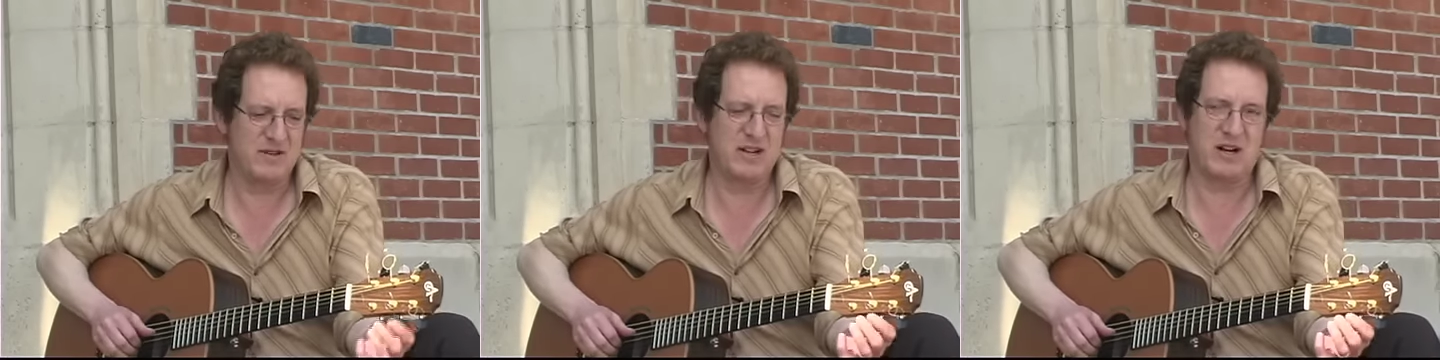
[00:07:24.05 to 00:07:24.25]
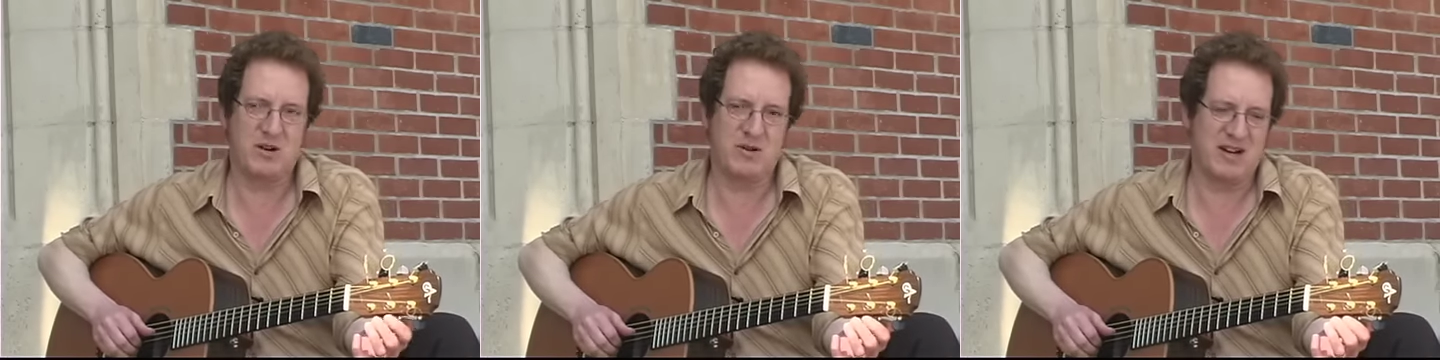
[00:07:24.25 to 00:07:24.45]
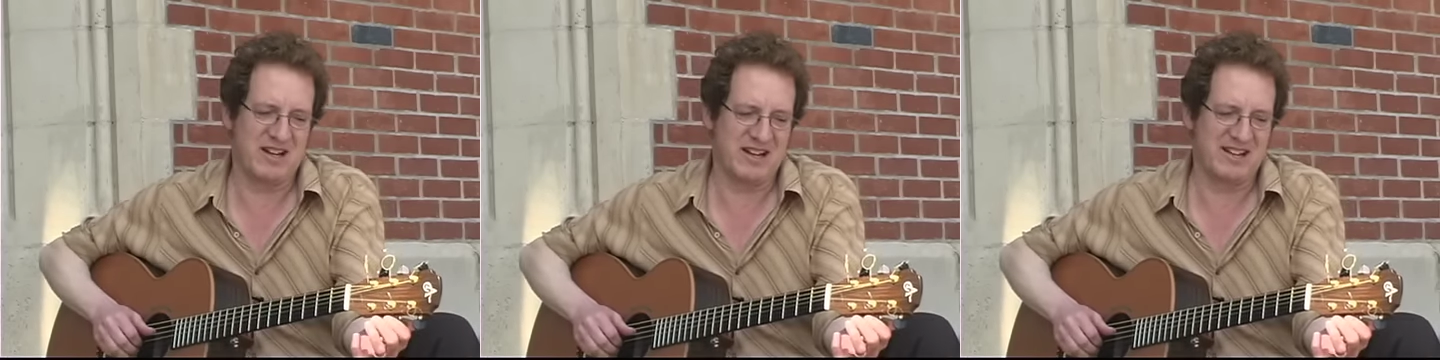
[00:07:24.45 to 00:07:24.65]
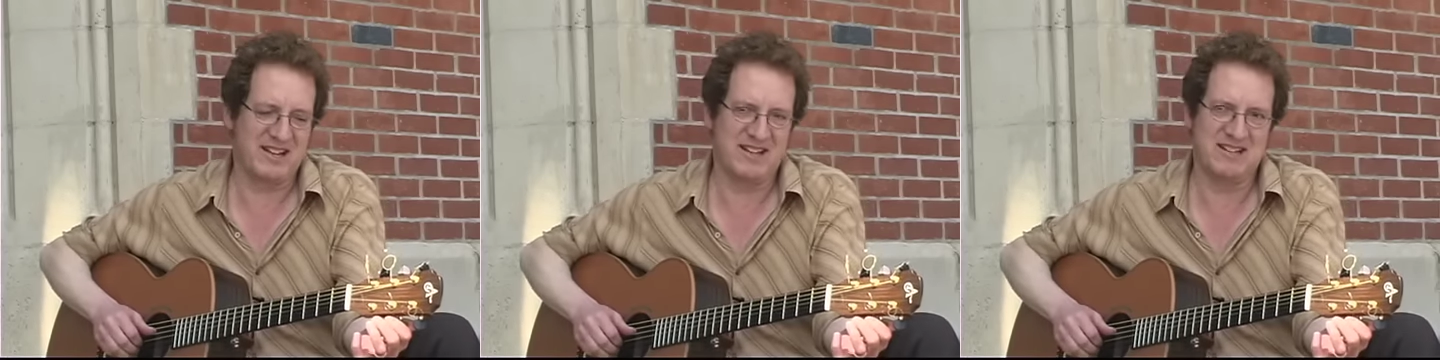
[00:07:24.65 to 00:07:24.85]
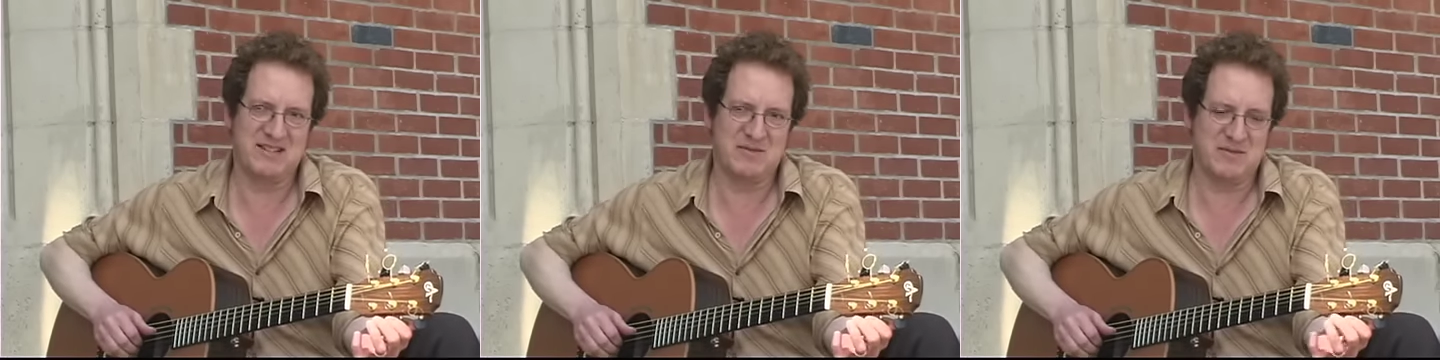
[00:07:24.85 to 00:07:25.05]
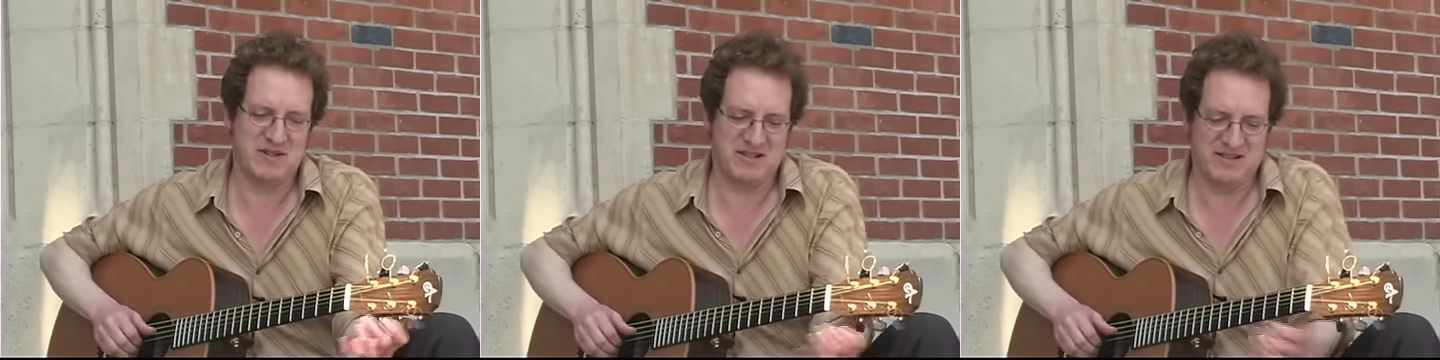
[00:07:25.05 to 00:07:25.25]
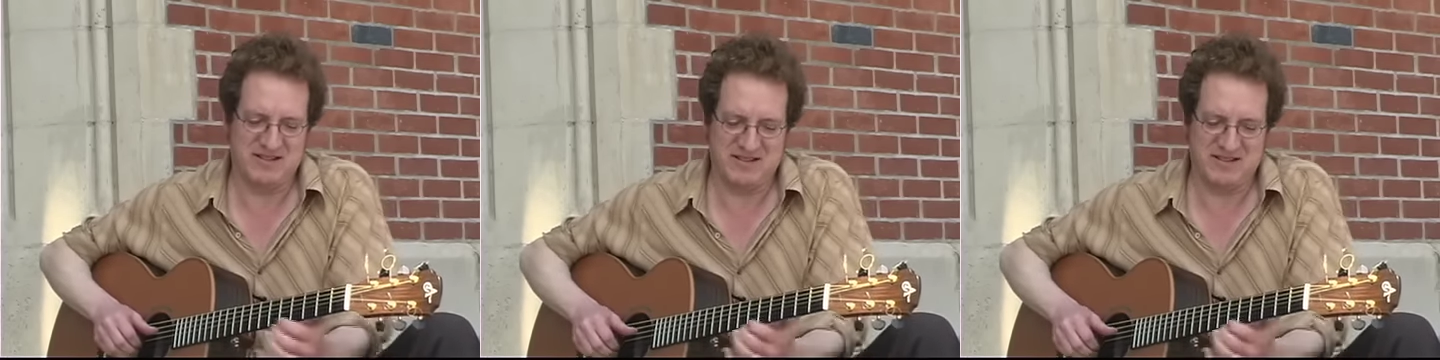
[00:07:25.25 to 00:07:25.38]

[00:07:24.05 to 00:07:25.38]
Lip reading: not quite like this, but.